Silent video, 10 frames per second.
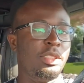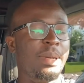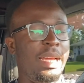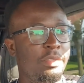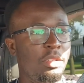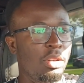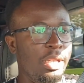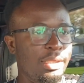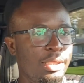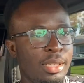you might have
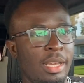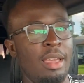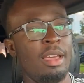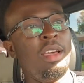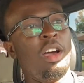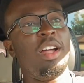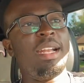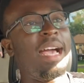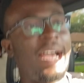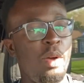noticed. On
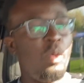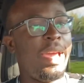the highway,